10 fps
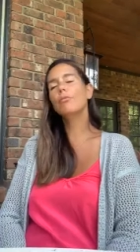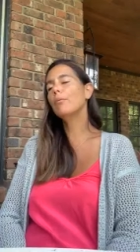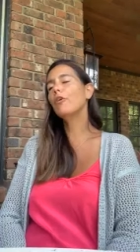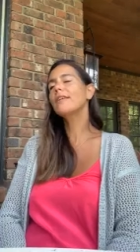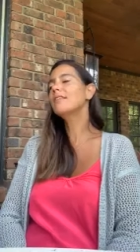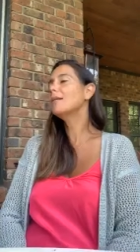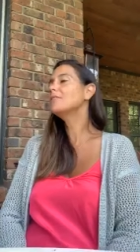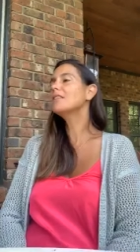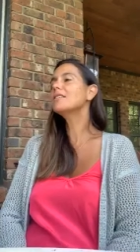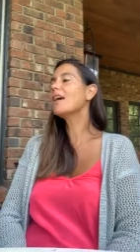raise it up
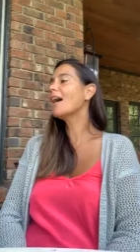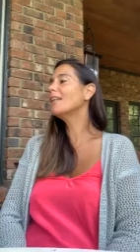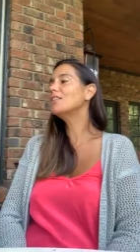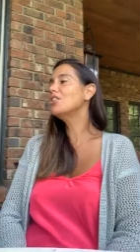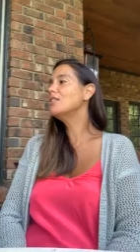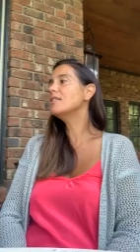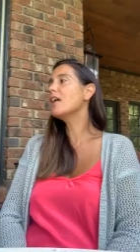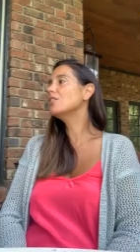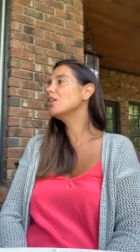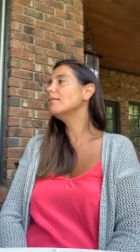to the sky. Let Jesus
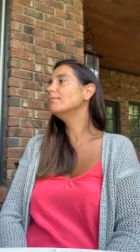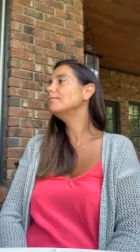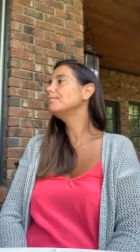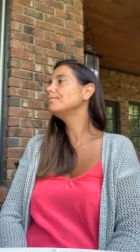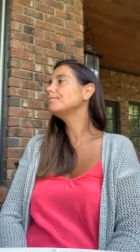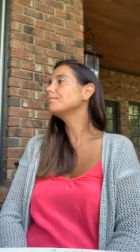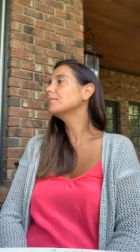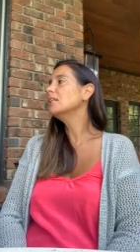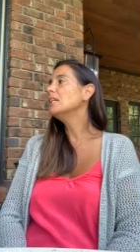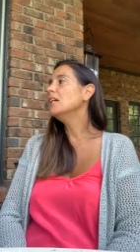touch it.
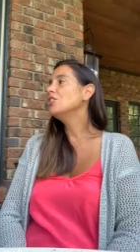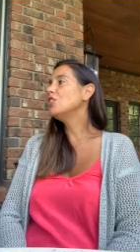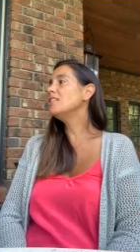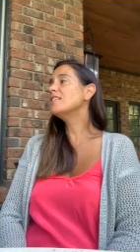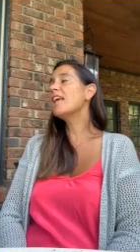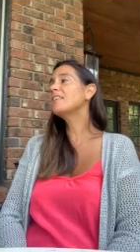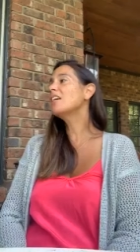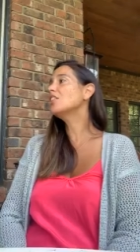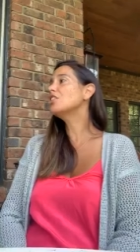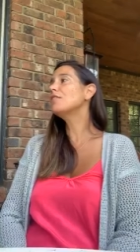Jesus can't
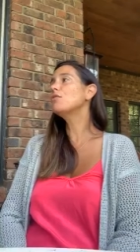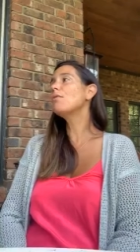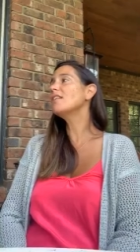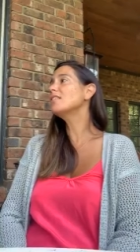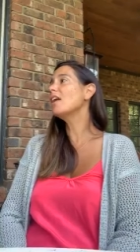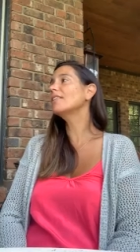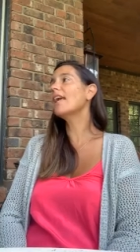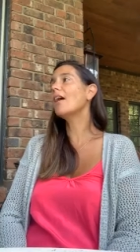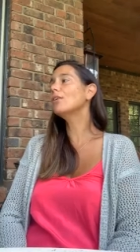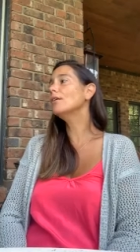touch it if you rest it on the
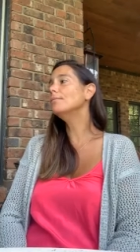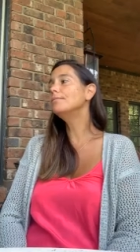counter.